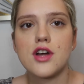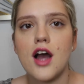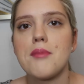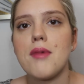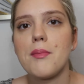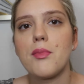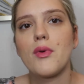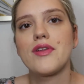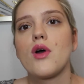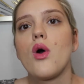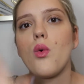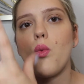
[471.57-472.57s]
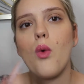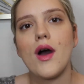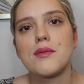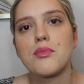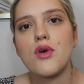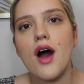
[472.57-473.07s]
come up with
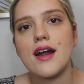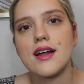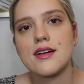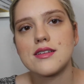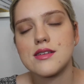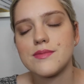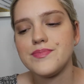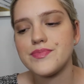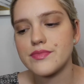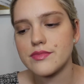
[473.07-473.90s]
one product.